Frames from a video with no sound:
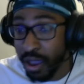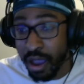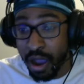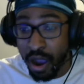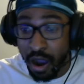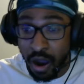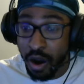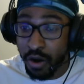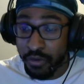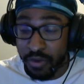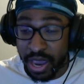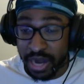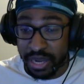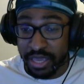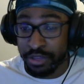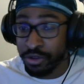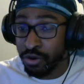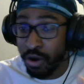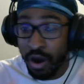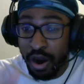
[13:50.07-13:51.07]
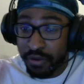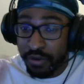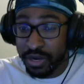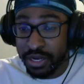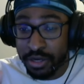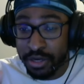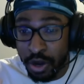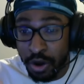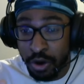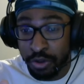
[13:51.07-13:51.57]
you already
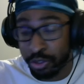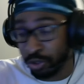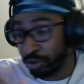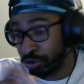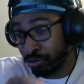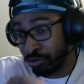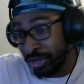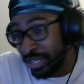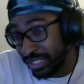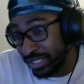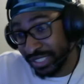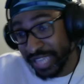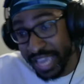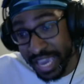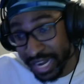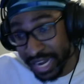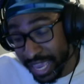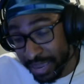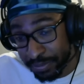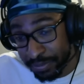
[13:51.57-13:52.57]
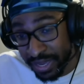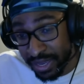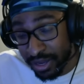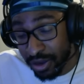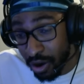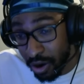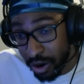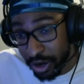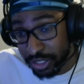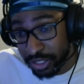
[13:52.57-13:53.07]
know those restand AP
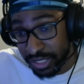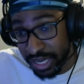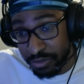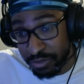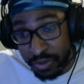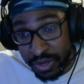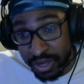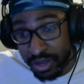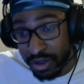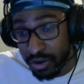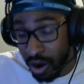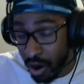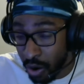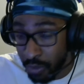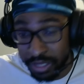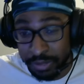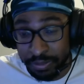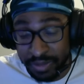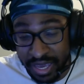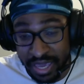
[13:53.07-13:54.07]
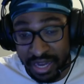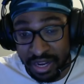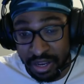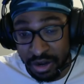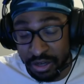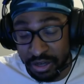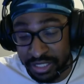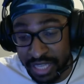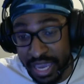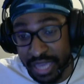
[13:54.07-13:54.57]
cards that we always play in
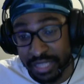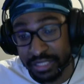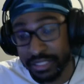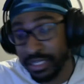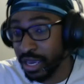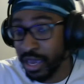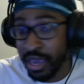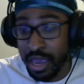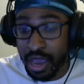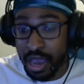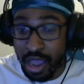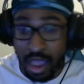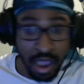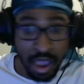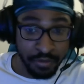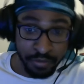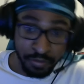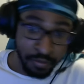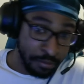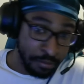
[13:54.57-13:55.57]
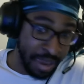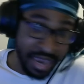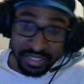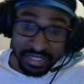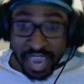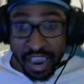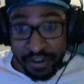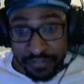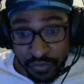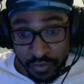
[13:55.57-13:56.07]
our decks. Make
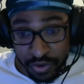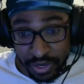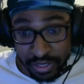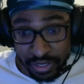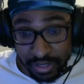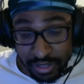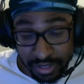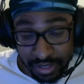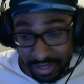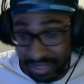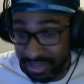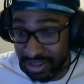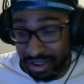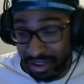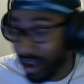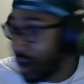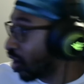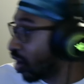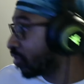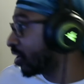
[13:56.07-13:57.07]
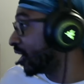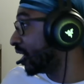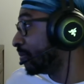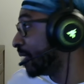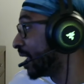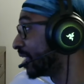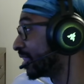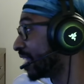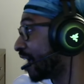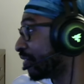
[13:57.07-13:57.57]
that free. Already
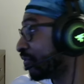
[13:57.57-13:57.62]
make that